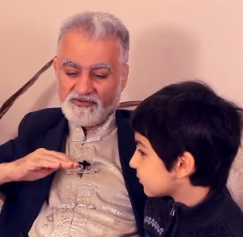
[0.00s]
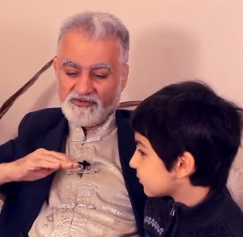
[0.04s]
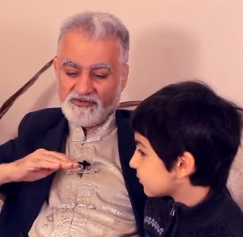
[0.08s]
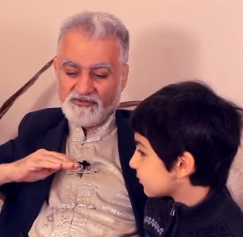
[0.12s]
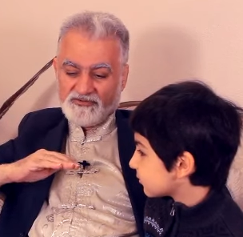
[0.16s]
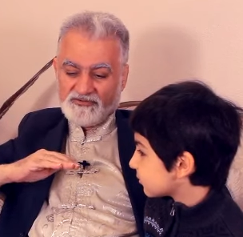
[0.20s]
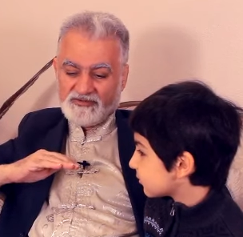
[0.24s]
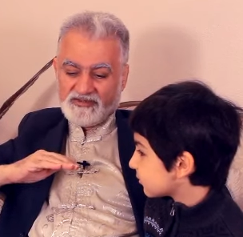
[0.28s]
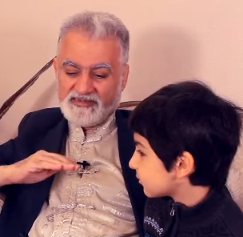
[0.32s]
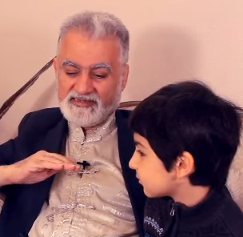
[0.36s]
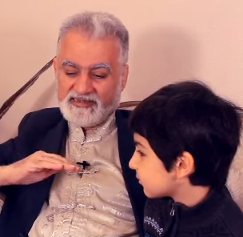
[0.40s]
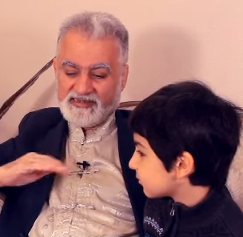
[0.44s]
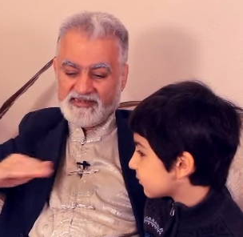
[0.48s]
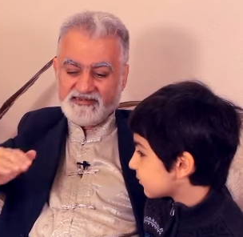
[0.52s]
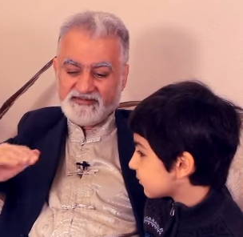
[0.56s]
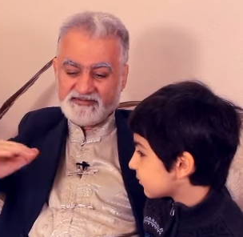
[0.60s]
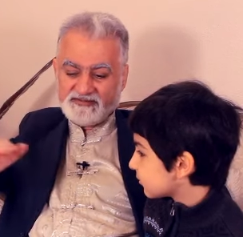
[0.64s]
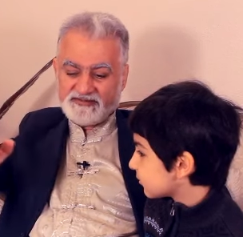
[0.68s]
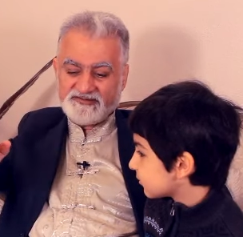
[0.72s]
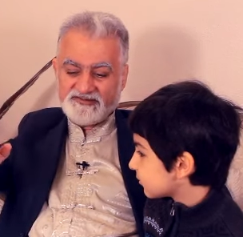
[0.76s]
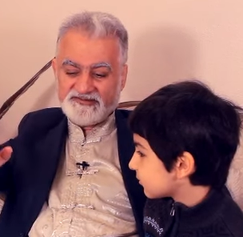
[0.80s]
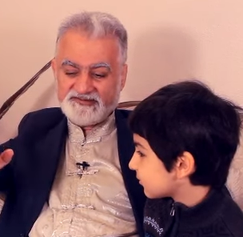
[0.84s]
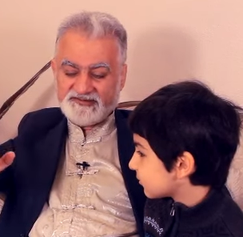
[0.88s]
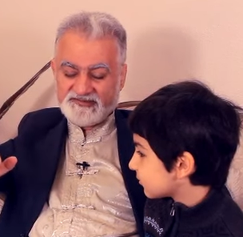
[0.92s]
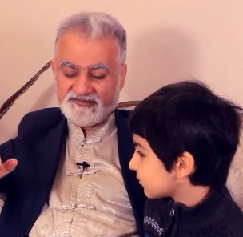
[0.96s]
Speaker 1: all the killer
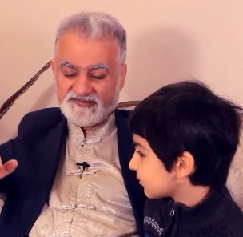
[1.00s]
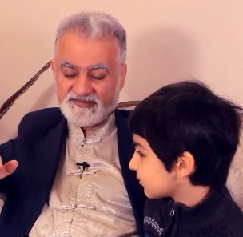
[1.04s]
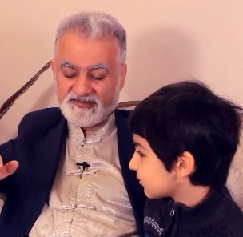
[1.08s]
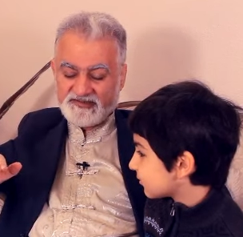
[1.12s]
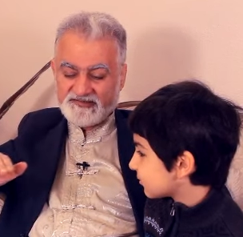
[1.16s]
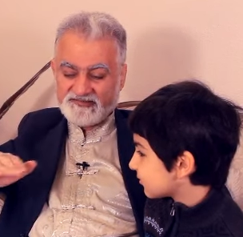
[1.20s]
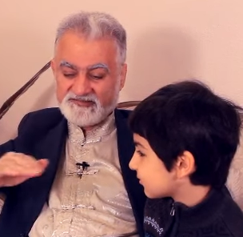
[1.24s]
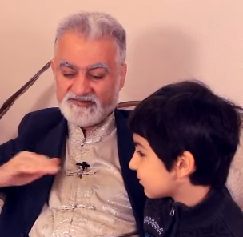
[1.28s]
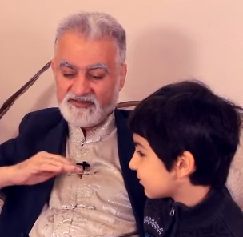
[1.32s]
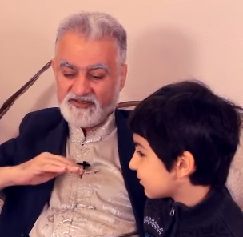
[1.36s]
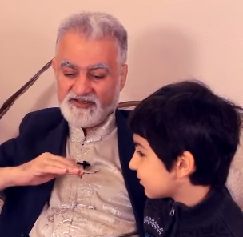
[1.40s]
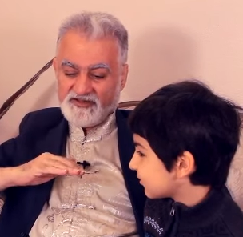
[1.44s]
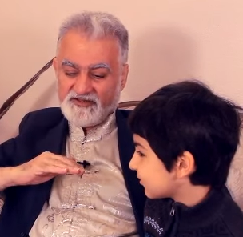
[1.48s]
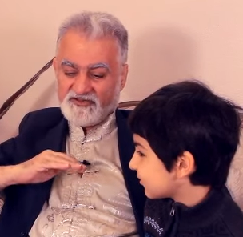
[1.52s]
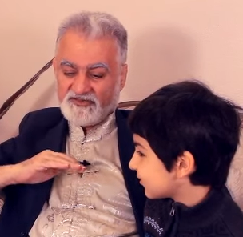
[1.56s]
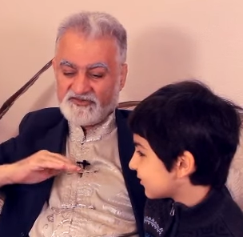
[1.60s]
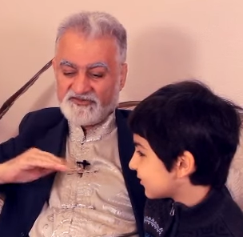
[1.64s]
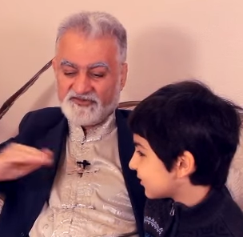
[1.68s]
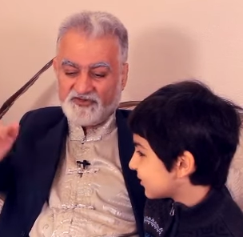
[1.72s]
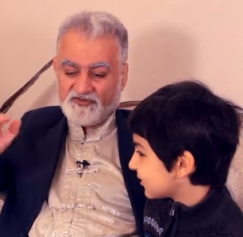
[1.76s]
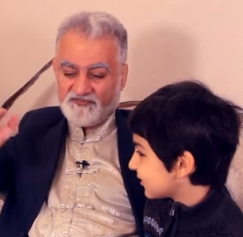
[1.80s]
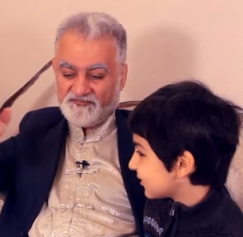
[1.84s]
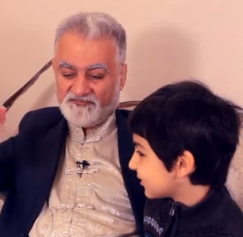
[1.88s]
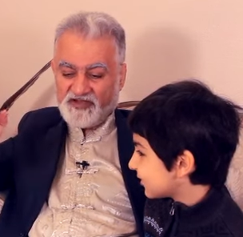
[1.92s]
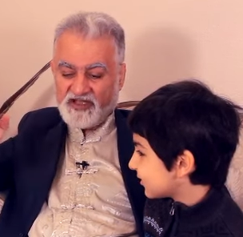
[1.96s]
diseases,
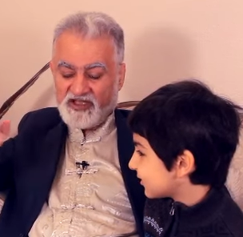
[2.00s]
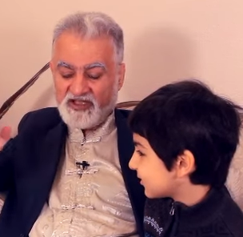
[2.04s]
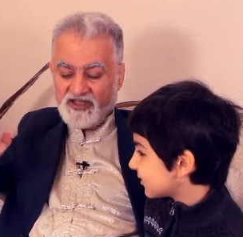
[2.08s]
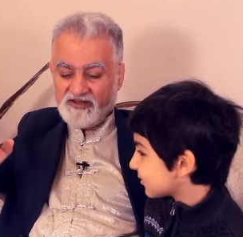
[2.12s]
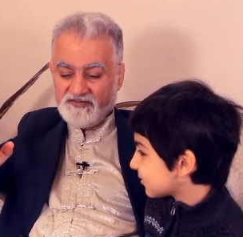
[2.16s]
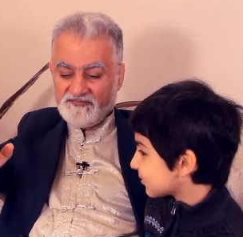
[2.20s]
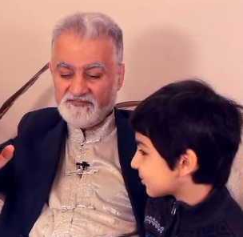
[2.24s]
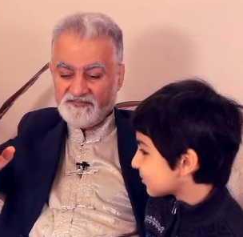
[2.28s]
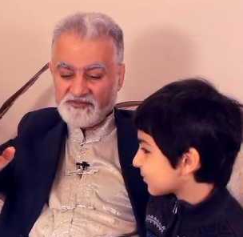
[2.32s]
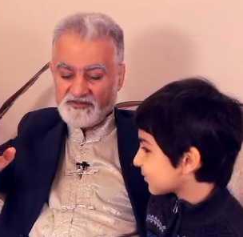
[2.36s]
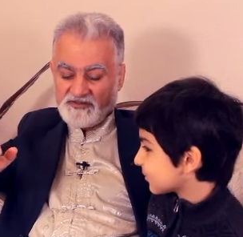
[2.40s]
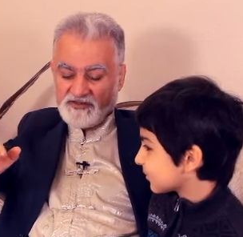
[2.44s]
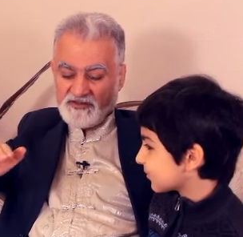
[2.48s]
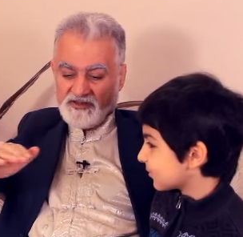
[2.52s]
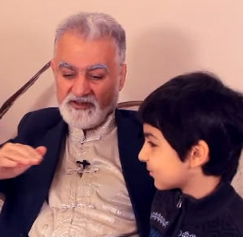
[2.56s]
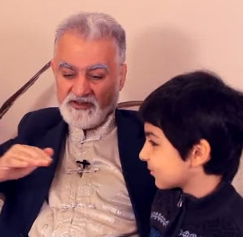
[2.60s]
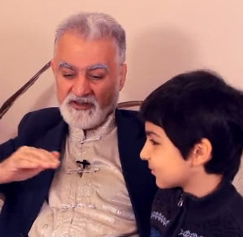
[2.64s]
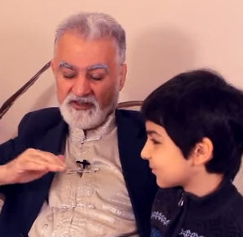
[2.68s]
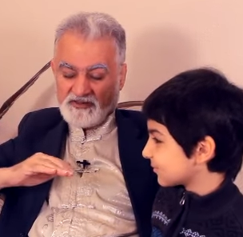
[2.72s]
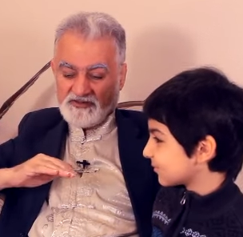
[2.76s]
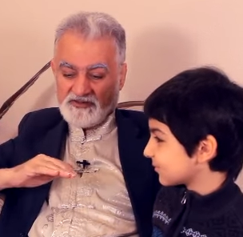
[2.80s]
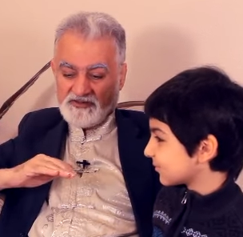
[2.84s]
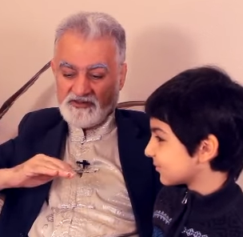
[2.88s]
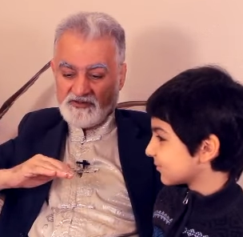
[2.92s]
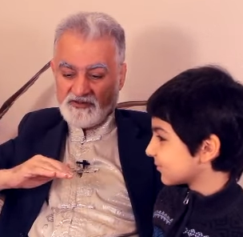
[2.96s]
survived,
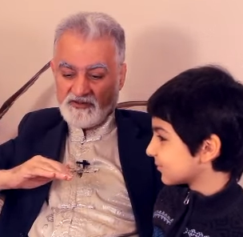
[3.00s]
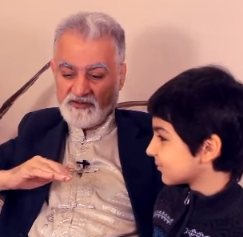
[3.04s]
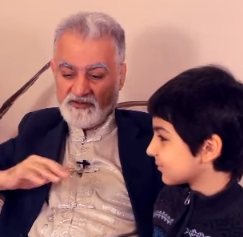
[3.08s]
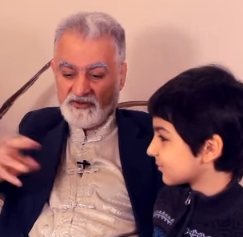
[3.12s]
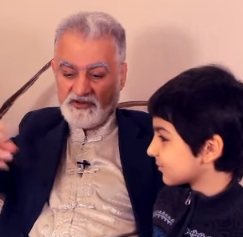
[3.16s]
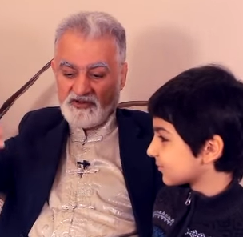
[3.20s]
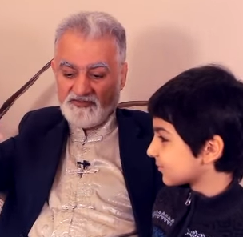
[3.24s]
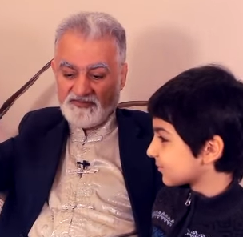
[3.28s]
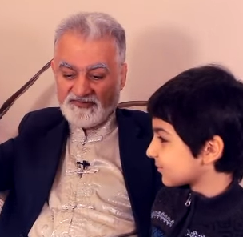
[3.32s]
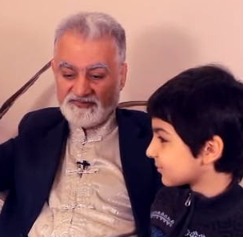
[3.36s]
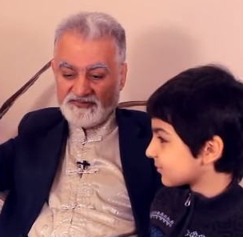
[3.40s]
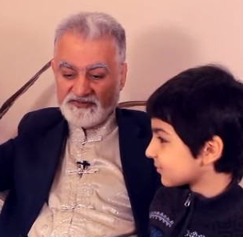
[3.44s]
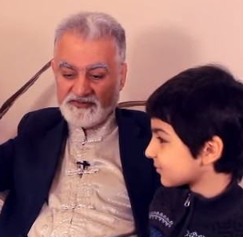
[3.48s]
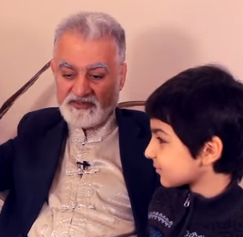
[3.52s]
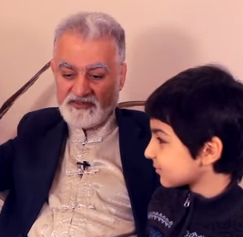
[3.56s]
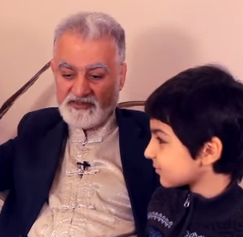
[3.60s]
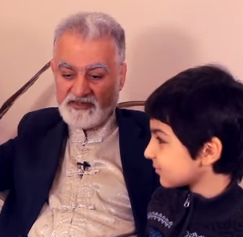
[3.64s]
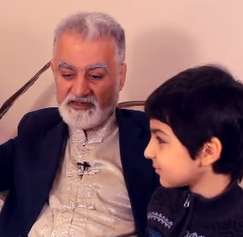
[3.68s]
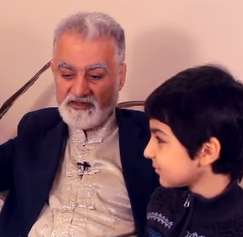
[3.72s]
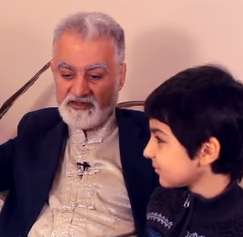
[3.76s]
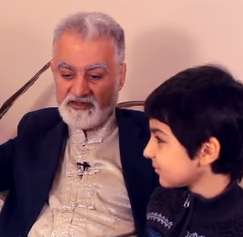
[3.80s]
and then all of a sudden he